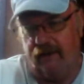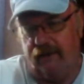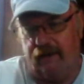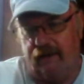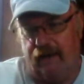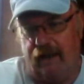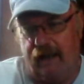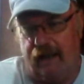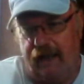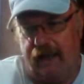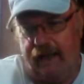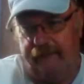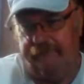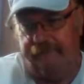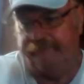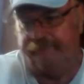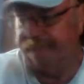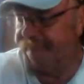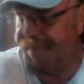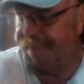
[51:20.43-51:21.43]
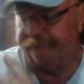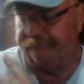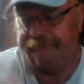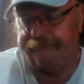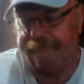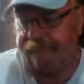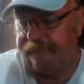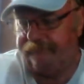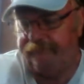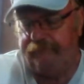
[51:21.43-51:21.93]
online,
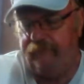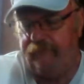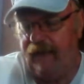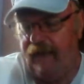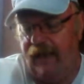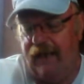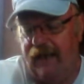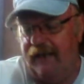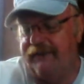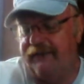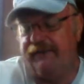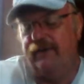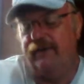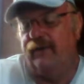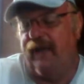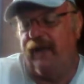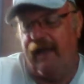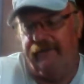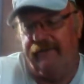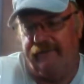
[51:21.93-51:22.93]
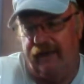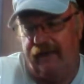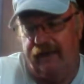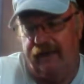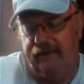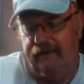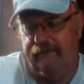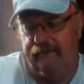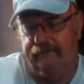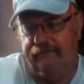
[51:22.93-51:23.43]
and I still can't find
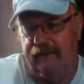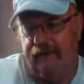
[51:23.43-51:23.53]
it.